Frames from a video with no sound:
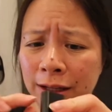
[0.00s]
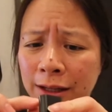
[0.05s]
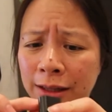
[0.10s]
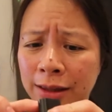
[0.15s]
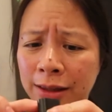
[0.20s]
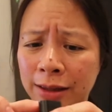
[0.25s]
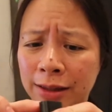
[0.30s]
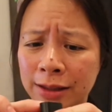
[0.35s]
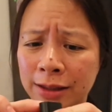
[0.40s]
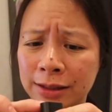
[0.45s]

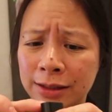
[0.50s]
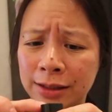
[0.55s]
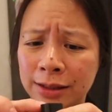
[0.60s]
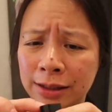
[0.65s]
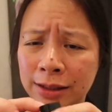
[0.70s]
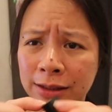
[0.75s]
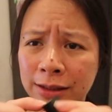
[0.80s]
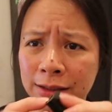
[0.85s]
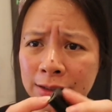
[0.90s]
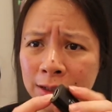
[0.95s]
and this
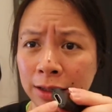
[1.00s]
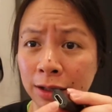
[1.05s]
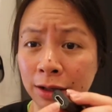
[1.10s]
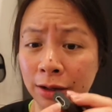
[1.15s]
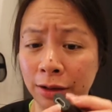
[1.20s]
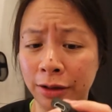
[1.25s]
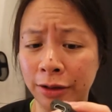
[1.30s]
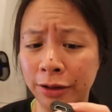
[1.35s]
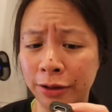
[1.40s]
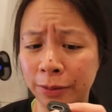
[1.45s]
is
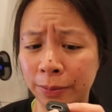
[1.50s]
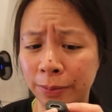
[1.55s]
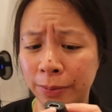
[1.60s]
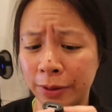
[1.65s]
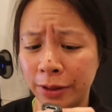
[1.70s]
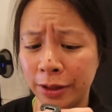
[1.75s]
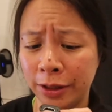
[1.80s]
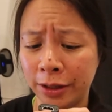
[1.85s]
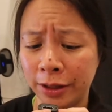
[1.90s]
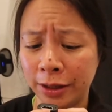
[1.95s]
the other
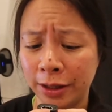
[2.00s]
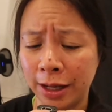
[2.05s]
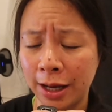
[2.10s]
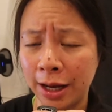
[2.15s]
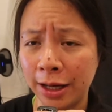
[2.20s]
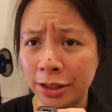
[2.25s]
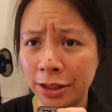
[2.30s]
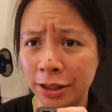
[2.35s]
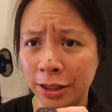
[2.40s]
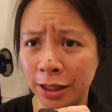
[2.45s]
part, the
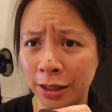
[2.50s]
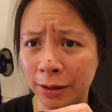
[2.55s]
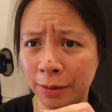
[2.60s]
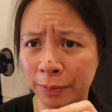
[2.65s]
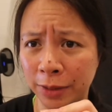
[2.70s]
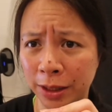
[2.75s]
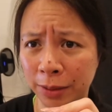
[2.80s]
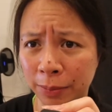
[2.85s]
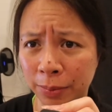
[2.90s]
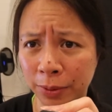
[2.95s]

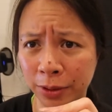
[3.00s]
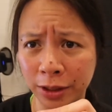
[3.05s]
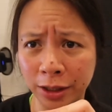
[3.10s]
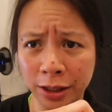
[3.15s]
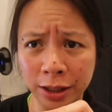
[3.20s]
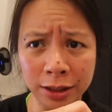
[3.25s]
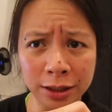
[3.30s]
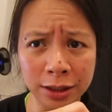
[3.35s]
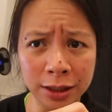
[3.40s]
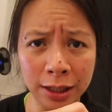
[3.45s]
HDMI
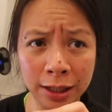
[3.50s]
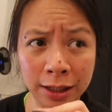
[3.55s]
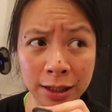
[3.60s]
part.